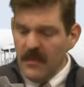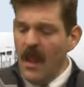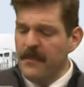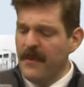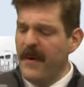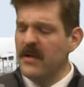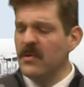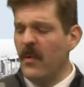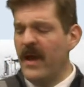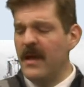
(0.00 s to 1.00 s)
prepared
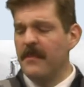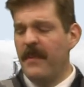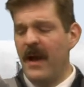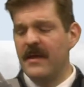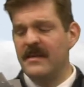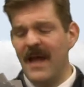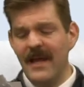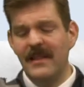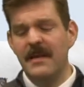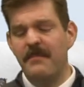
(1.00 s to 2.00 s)
the way by
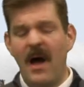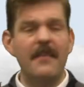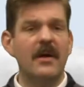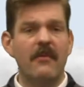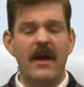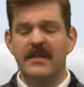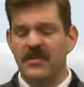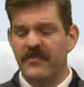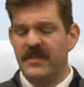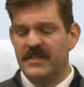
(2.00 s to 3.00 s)
nightly bombing raids
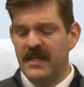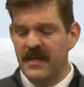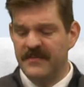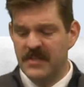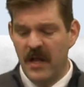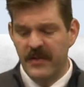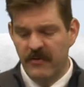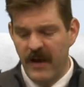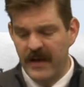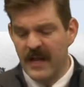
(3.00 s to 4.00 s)
over the city of
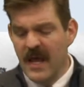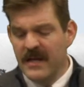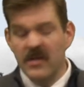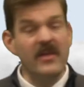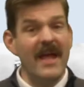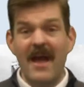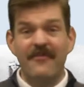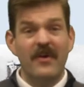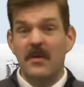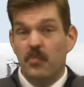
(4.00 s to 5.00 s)
Stalingrad. Nearly
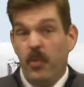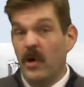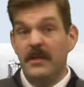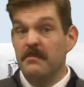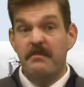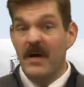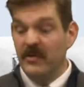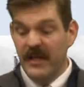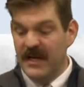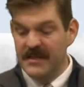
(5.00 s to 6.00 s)
every wooden
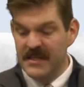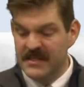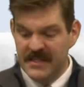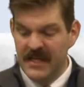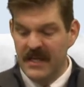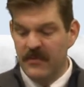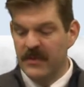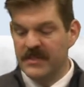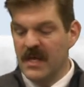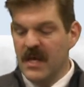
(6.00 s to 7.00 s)
building in the city
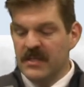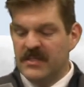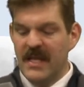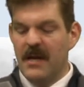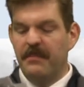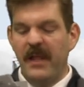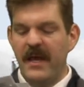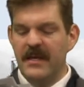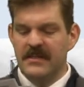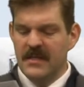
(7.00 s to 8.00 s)
was set
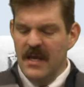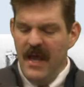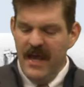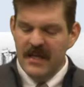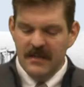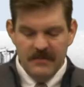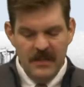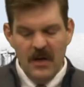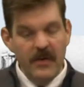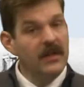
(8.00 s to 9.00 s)
ablaze, and
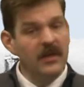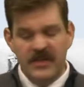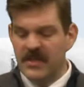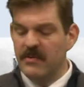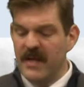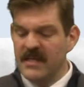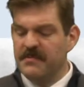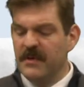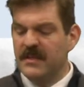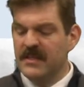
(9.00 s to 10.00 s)
it looked so desperate